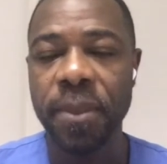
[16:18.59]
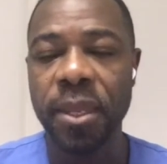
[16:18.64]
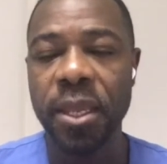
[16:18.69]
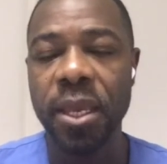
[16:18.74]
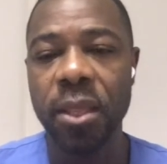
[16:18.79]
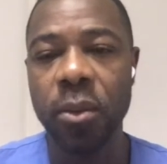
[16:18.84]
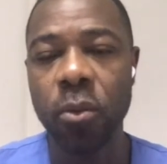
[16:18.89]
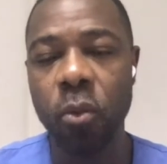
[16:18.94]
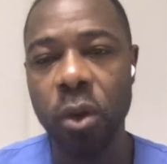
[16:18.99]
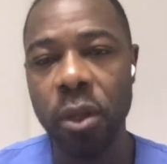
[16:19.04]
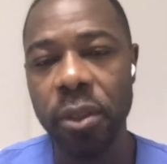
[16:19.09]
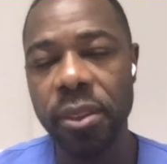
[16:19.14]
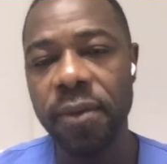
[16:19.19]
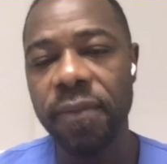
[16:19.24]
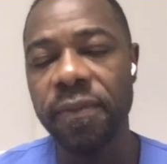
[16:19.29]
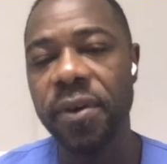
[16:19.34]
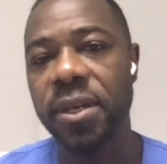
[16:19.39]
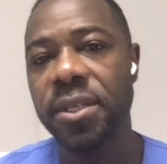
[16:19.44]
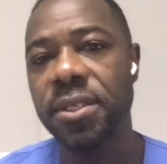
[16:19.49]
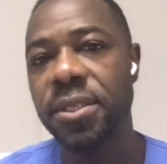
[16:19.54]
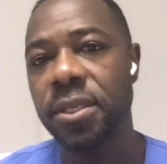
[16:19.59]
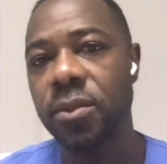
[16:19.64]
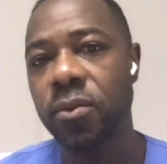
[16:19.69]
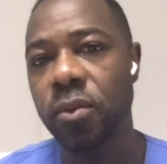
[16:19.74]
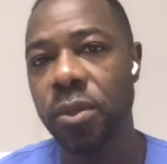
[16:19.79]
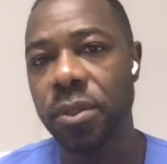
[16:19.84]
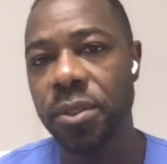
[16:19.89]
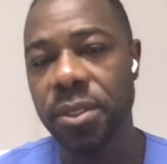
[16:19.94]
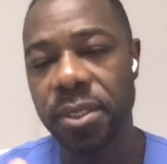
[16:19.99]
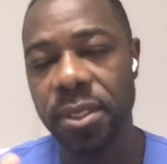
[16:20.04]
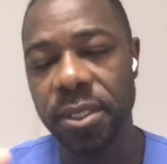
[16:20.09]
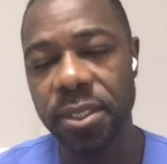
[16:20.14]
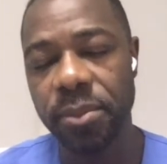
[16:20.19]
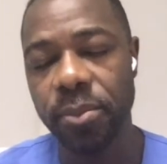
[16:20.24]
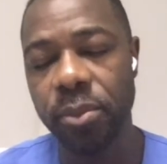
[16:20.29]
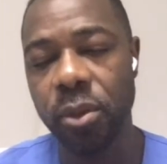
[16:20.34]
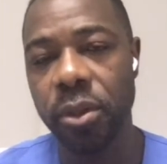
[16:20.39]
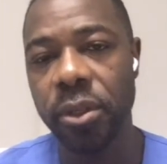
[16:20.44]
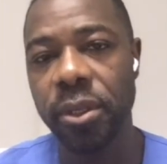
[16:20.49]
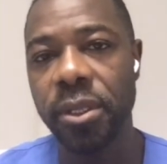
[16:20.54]
and one device that was
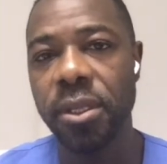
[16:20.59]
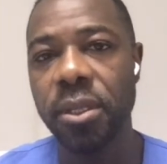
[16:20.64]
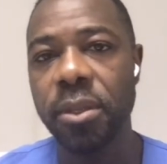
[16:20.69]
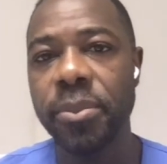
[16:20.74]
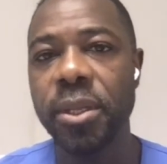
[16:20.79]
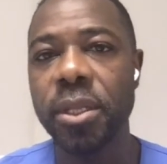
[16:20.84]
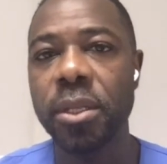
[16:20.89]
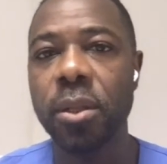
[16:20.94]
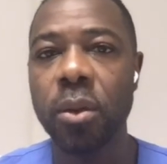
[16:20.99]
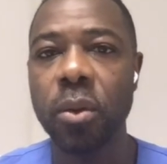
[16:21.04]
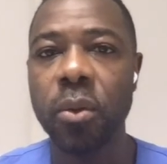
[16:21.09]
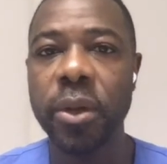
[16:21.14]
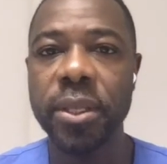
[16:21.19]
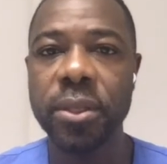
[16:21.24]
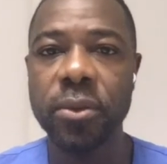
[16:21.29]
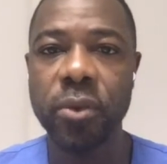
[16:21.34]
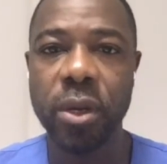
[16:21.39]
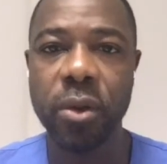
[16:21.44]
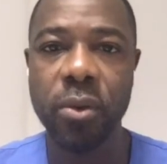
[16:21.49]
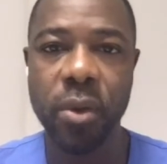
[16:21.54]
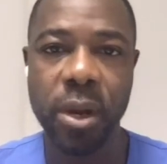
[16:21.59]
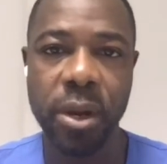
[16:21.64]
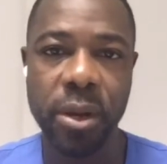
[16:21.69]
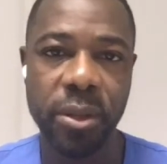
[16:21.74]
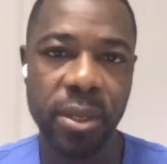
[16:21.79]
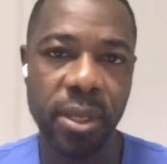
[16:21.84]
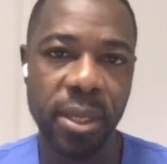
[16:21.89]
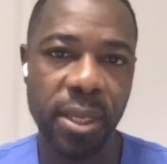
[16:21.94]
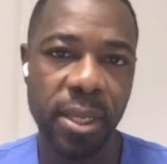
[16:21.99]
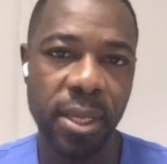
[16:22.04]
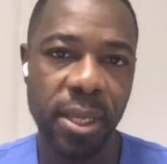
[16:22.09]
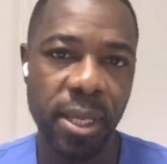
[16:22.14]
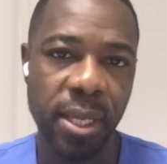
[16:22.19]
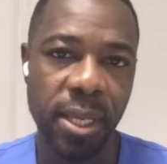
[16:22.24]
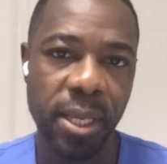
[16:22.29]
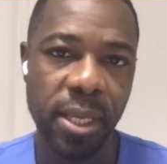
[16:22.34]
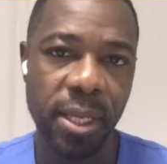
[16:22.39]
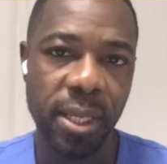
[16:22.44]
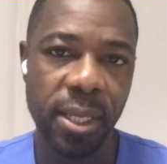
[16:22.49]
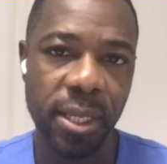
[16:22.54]
deployed a little bit low and required a
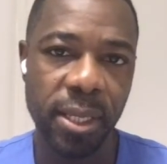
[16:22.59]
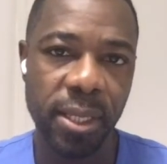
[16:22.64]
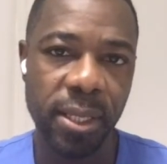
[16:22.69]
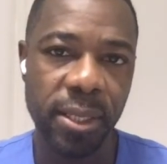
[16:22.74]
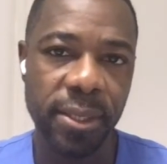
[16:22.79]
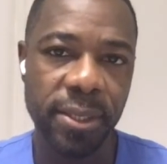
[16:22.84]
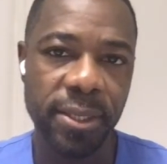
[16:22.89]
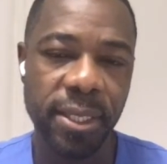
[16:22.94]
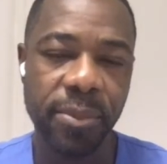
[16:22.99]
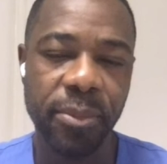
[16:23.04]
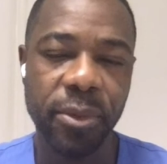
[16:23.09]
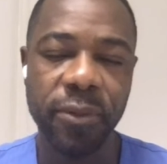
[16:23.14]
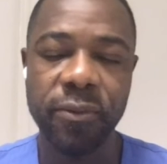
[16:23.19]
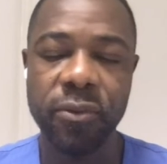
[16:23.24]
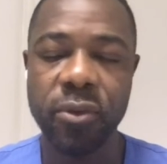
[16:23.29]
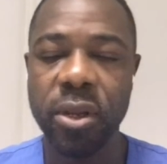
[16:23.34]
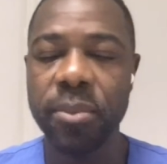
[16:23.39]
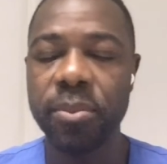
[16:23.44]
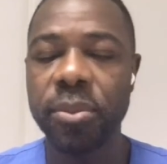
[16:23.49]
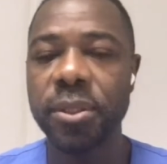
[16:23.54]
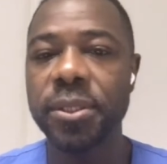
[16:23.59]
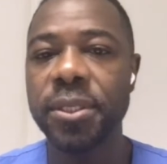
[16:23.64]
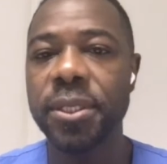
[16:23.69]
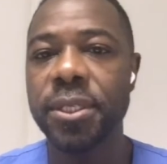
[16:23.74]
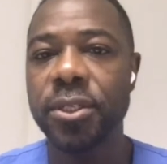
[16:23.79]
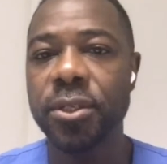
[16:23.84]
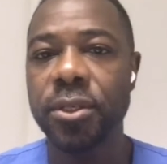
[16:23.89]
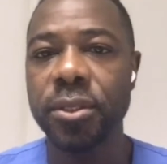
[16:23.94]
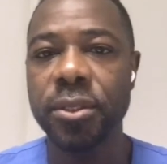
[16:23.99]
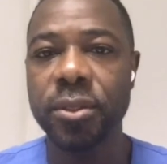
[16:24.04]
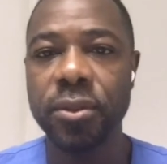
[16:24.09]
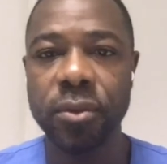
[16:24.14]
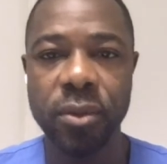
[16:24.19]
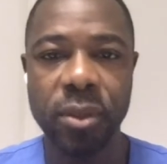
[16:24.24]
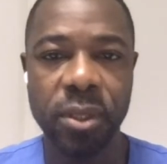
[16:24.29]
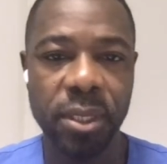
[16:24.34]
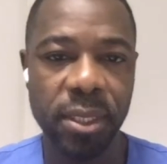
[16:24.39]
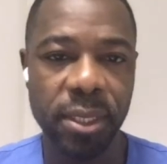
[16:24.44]
sapien-free implantation to